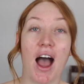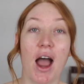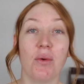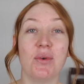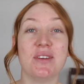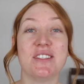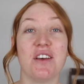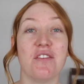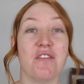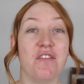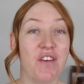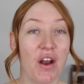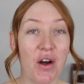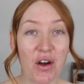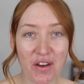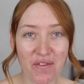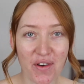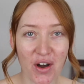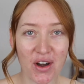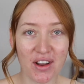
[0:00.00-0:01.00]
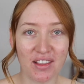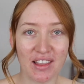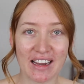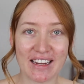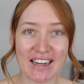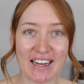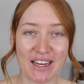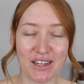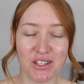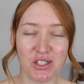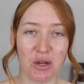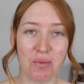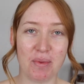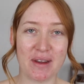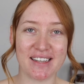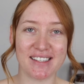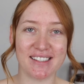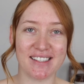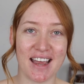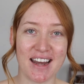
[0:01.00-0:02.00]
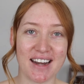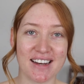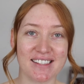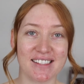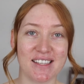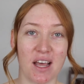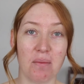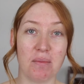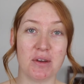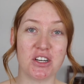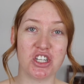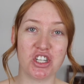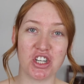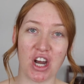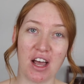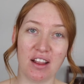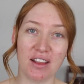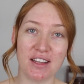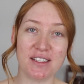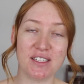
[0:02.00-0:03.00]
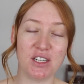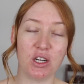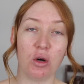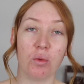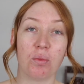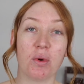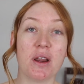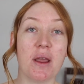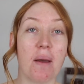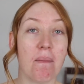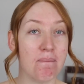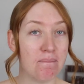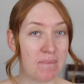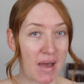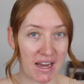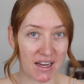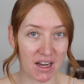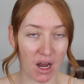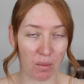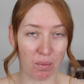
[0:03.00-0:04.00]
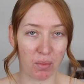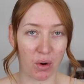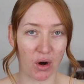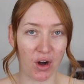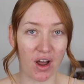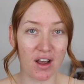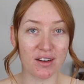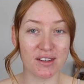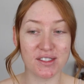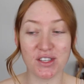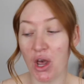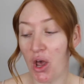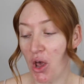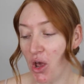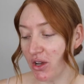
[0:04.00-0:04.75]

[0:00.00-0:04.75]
I was very, very lucky to be sent some Charlotte Tilbury makeup products,